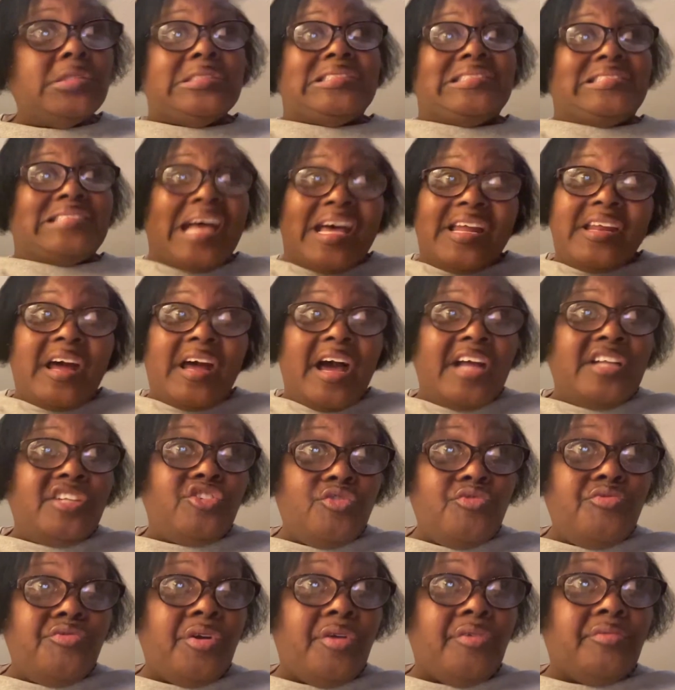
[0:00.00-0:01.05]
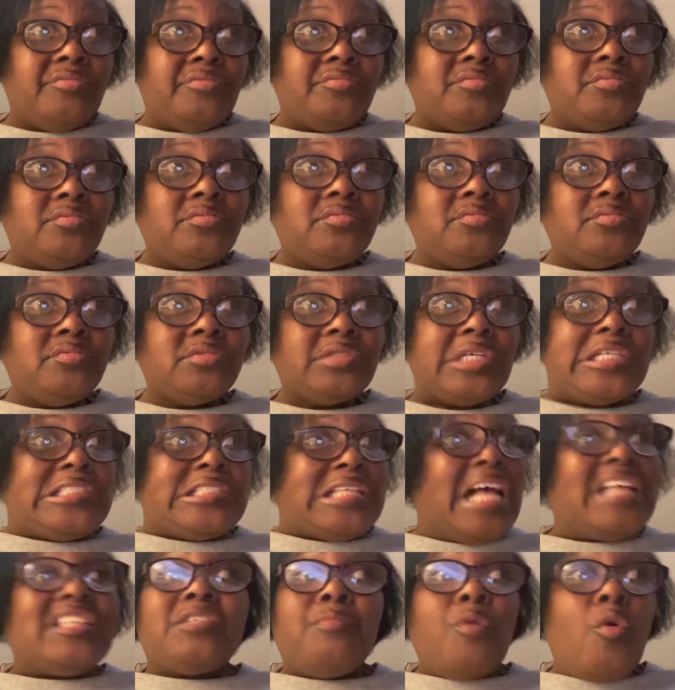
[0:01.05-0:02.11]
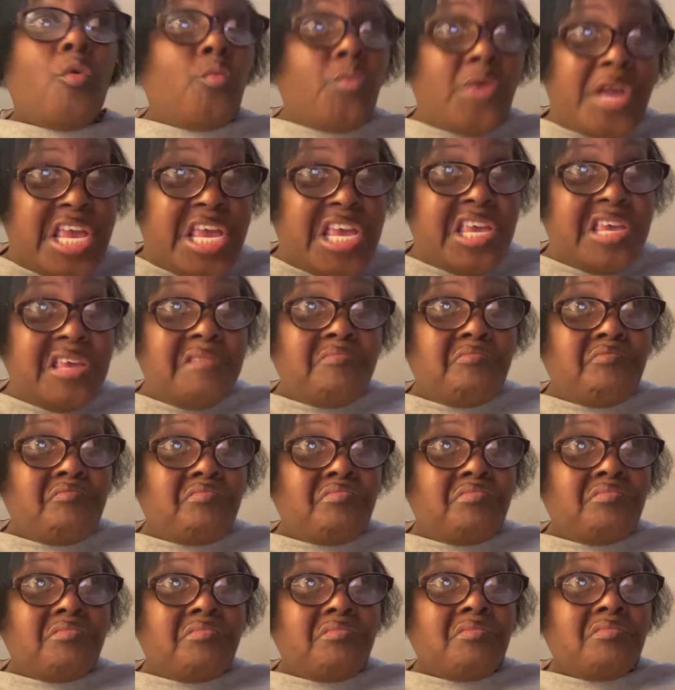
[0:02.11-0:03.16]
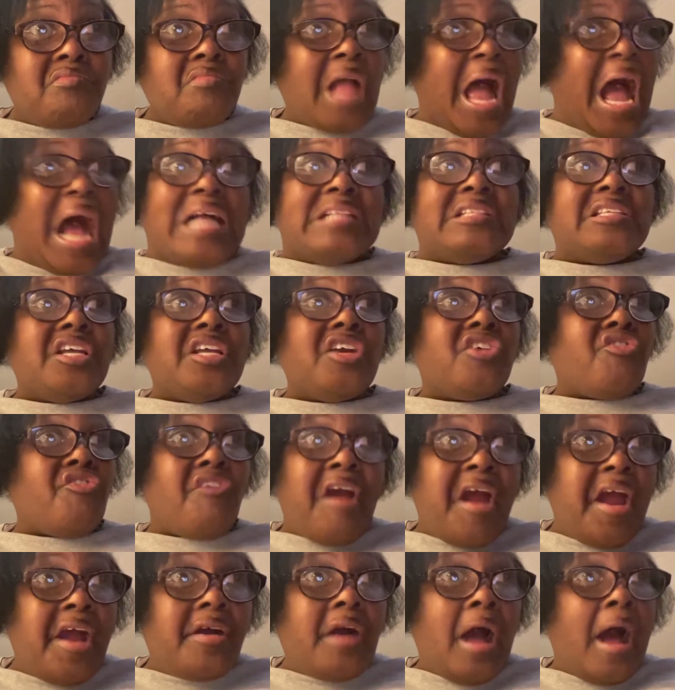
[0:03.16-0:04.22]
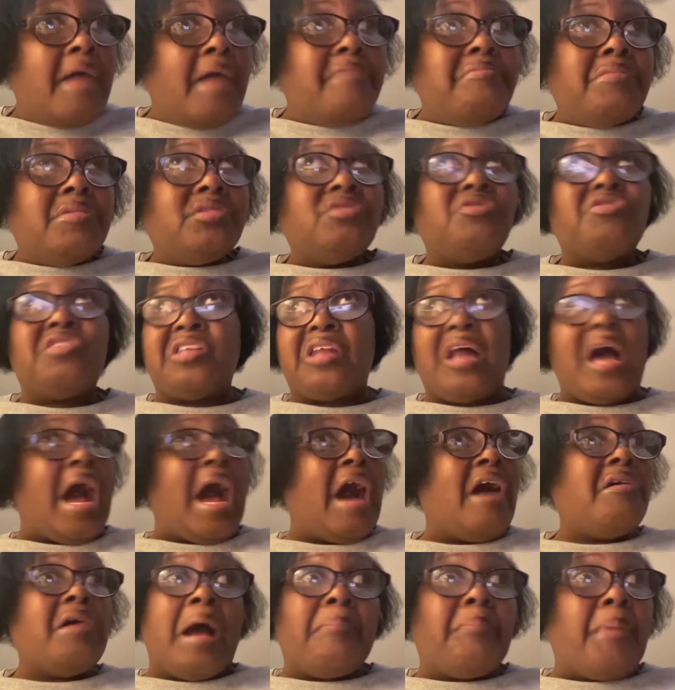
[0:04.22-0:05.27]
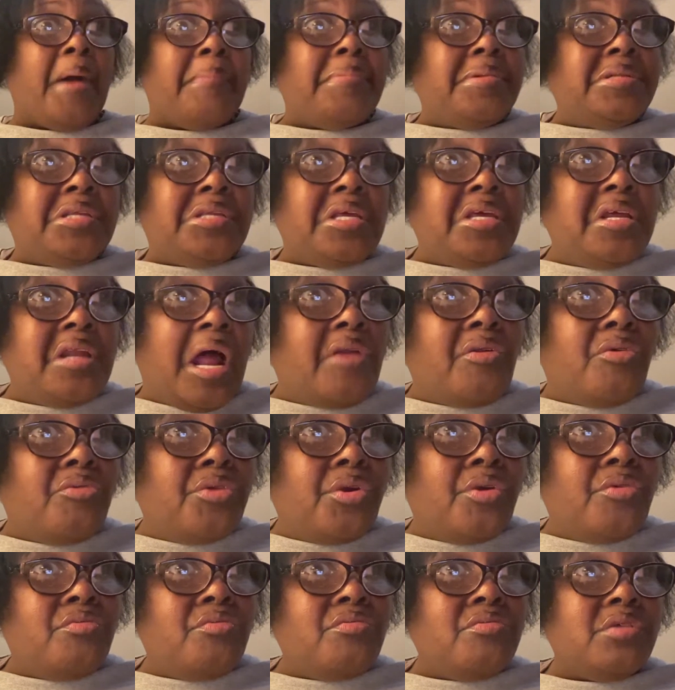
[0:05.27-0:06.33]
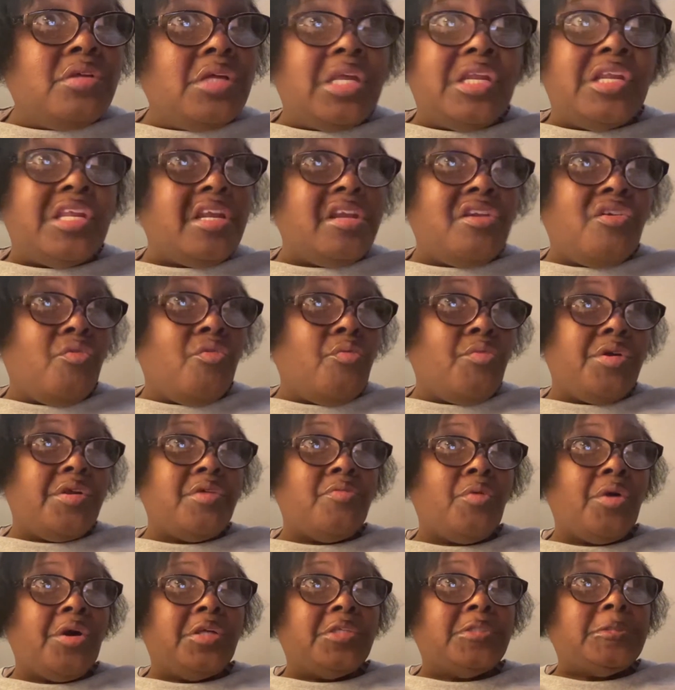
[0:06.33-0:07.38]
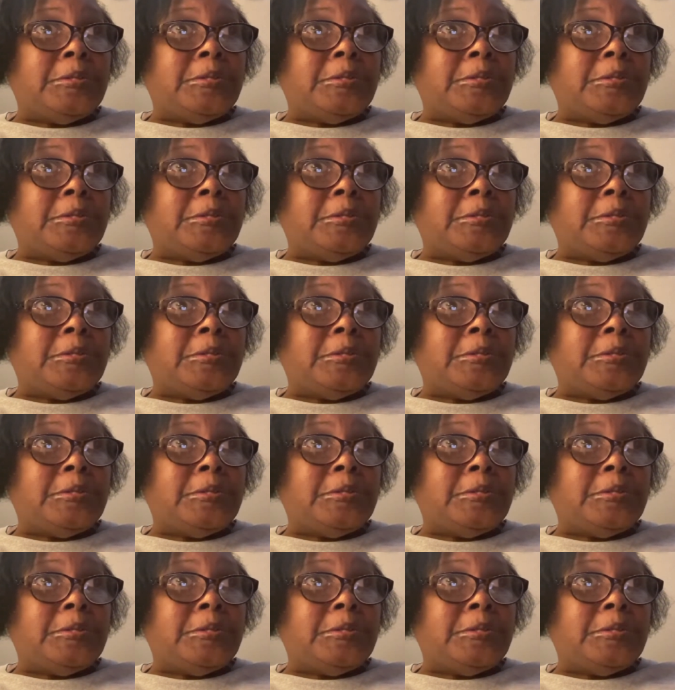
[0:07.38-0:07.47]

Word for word: That I do know. Because I smoked weed. I did crack. I, did, I, I probably did. I don't know. And didn't know where it was.